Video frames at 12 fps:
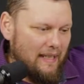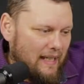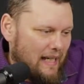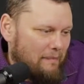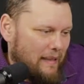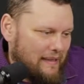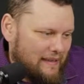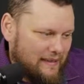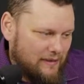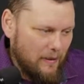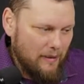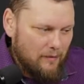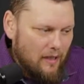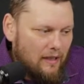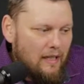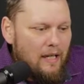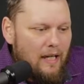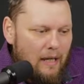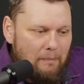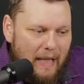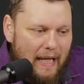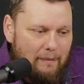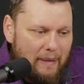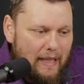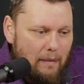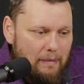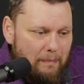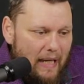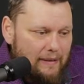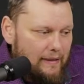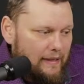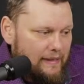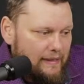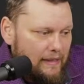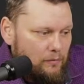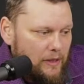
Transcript: I think this is quite wrong. But anyway, coming back to this, he says,